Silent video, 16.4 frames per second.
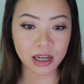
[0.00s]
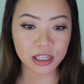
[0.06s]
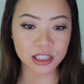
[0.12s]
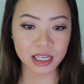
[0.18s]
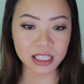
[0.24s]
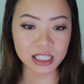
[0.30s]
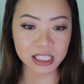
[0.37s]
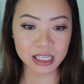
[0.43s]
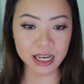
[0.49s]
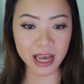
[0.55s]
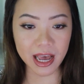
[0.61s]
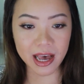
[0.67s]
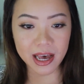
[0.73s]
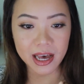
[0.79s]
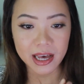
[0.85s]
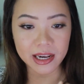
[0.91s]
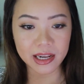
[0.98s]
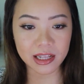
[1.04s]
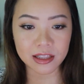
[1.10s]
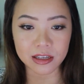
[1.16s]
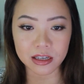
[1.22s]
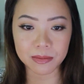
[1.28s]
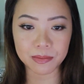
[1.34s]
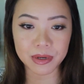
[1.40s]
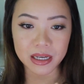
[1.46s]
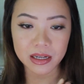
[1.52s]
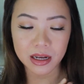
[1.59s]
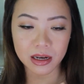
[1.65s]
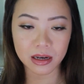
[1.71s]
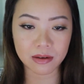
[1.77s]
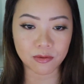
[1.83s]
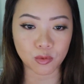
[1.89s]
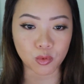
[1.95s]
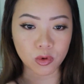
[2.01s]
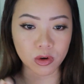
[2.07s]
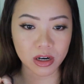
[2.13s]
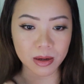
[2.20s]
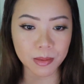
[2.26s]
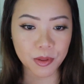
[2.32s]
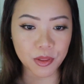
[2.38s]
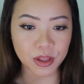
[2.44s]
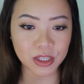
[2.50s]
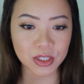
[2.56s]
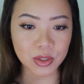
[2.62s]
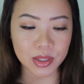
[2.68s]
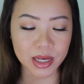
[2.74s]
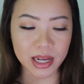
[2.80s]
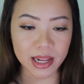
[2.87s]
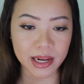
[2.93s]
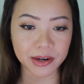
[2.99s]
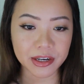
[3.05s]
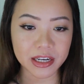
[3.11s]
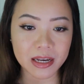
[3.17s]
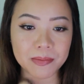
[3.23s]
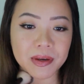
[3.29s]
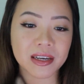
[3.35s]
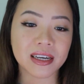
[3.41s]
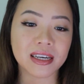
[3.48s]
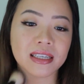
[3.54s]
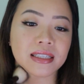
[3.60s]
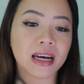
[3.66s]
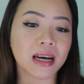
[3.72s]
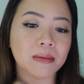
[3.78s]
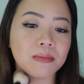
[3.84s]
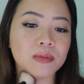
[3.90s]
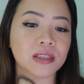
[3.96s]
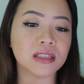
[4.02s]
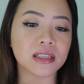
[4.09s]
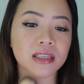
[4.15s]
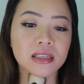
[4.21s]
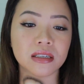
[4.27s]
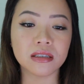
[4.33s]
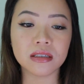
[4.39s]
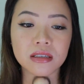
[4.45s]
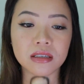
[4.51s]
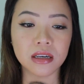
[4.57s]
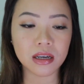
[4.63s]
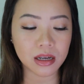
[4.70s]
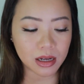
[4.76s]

just to add a little bit of warmth to that area because I'm still